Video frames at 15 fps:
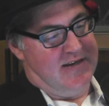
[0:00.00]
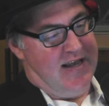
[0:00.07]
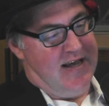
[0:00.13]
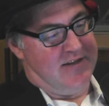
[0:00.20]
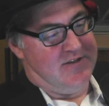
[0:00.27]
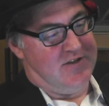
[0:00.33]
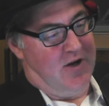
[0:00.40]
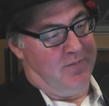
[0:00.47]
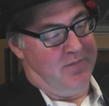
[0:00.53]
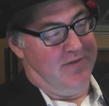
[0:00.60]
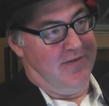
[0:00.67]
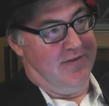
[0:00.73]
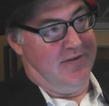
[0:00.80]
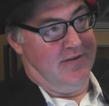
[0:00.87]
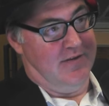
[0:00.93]
now top
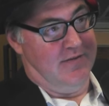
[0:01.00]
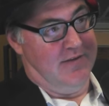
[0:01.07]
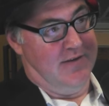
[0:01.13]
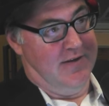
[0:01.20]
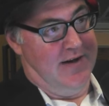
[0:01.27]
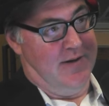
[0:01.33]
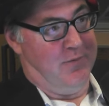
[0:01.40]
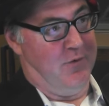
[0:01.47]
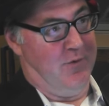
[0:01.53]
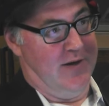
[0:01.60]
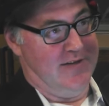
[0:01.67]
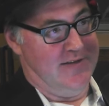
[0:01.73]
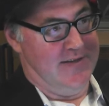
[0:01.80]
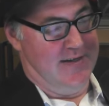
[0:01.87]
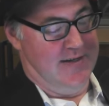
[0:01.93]
of the number
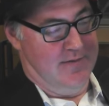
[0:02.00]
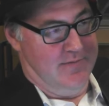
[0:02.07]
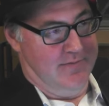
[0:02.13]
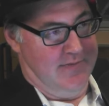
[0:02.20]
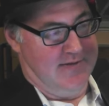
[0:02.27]
one team,